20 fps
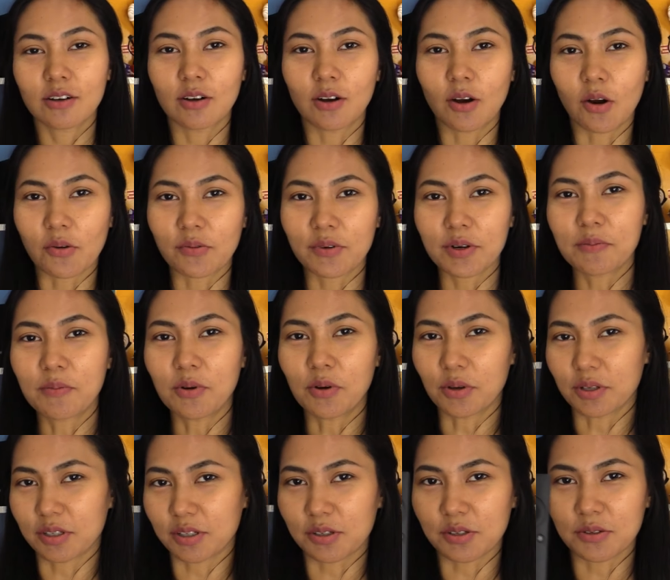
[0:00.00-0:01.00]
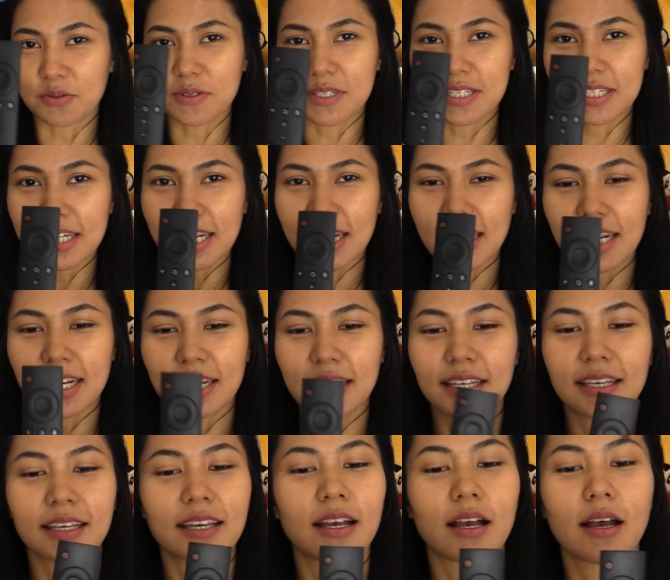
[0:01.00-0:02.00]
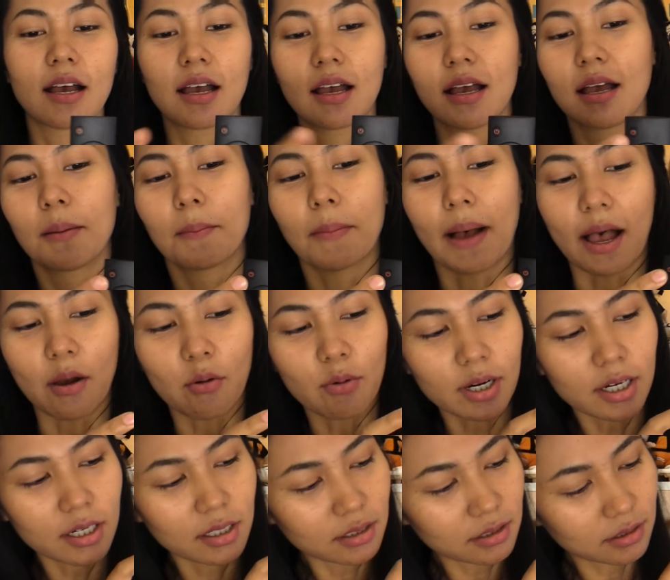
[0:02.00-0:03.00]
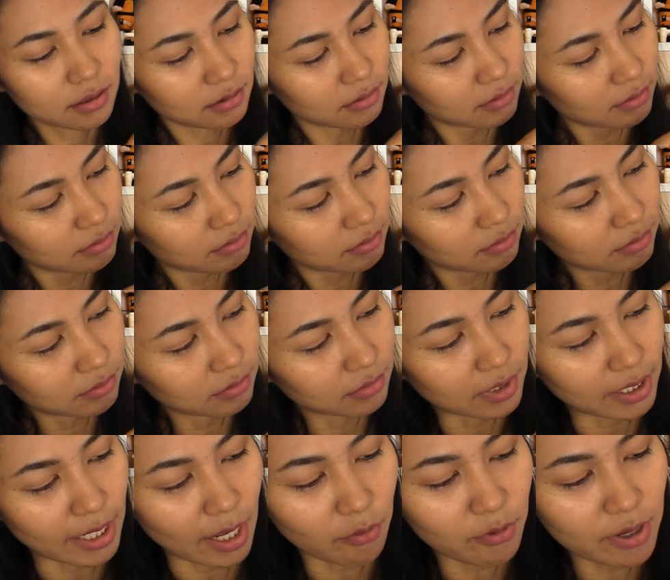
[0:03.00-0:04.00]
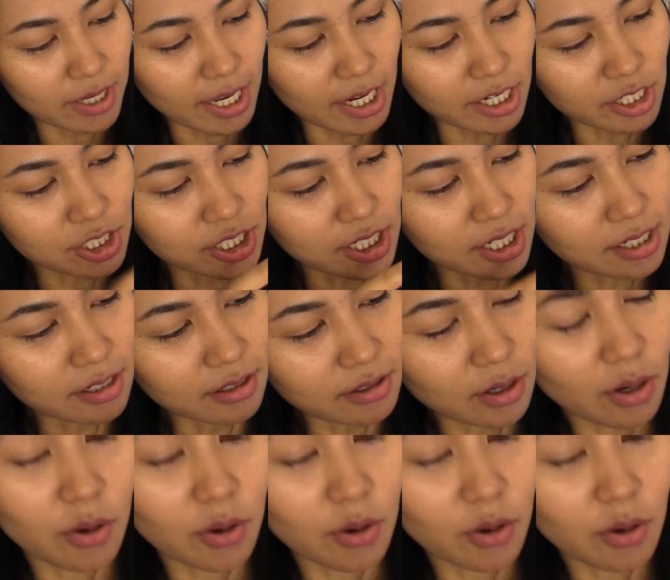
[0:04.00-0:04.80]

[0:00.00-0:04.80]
on remote you see power, navigation,